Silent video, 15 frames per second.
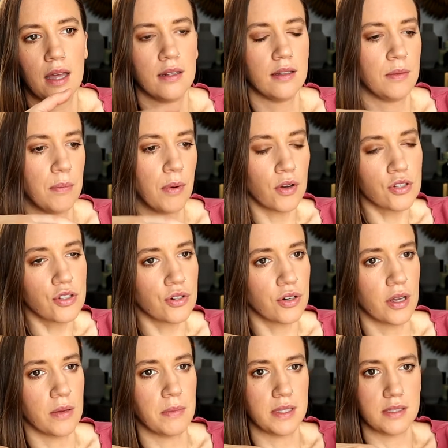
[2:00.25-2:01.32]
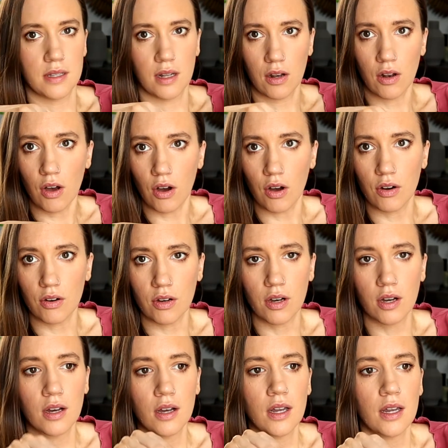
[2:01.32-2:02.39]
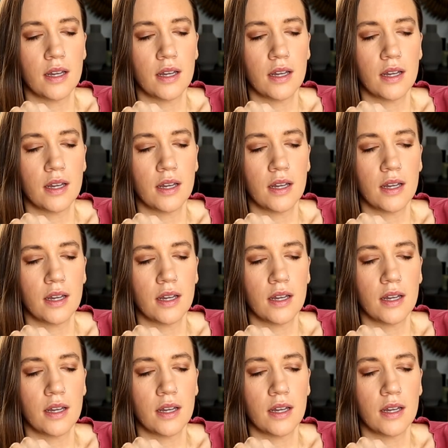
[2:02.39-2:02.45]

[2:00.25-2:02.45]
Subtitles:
and the bloodstream is the lock,